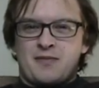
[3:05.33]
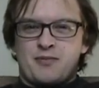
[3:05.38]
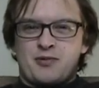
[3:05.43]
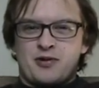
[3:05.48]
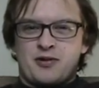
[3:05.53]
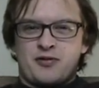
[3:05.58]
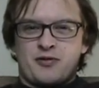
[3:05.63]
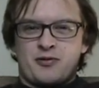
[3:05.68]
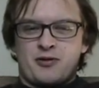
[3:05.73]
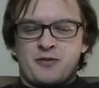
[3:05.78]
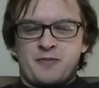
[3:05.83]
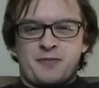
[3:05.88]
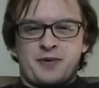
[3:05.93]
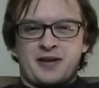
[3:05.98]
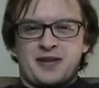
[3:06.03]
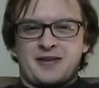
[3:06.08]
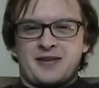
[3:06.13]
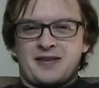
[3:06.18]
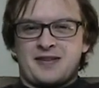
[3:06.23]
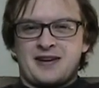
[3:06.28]
Brooks
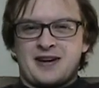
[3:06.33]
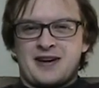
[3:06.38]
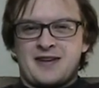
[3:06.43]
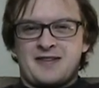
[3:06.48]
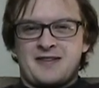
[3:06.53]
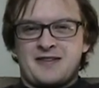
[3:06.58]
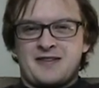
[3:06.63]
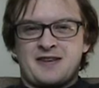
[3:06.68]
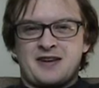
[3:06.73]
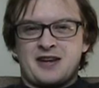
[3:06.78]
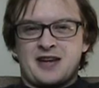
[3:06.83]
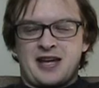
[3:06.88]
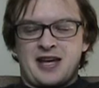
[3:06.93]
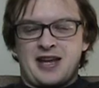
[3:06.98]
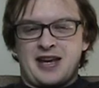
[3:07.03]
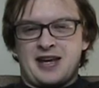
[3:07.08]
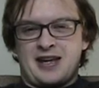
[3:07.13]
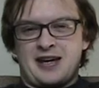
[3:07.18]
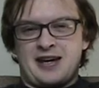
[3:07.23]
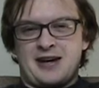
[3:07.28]
Orpik decides he's going to
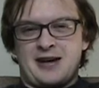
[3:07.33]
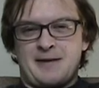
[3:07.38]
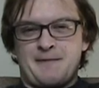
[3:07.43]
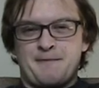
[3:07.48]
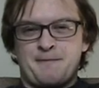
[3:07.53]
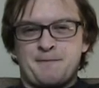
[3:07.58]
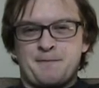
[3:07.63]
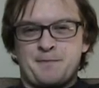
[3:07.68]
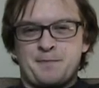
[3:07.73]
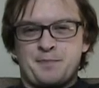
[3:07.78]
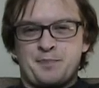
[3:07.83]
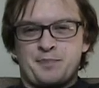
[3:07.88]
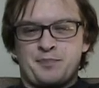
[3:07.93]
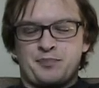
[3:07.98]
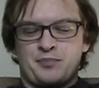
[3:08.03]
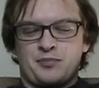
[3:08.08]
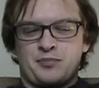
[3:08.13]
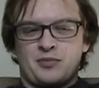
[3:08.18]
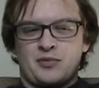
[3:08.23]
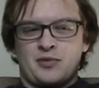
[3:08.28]
hit a guy.
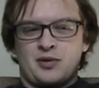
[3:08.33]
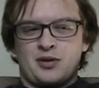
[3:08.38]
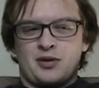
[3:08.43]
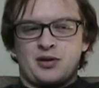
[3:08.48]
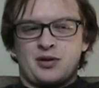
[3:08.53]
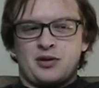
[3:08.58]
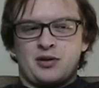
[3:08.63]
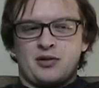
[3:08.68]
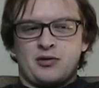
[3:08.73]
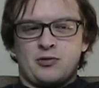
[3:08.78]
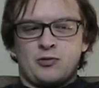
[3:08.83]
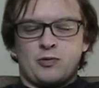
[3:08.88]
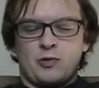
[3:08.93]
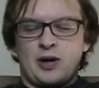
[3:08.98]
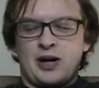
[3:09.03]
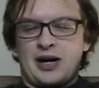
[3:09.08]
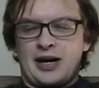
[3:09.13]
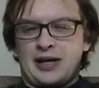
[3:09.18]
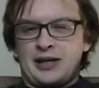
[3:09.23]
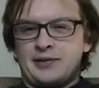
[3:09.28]

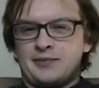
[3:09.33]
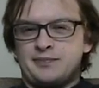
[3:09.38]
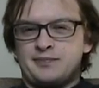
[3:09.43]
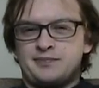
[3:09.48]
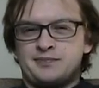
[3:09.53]
Why?